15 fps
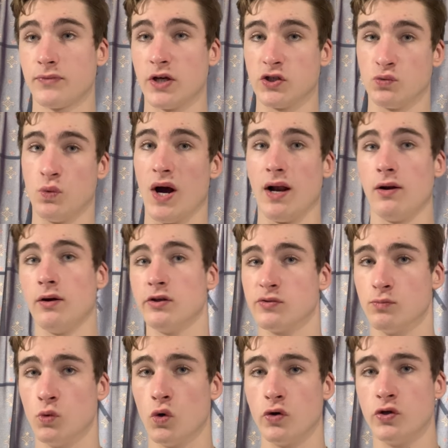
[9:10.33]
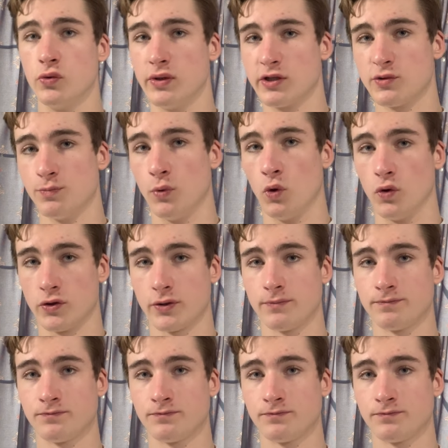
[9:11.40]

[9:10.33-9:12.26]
as well as more units bought.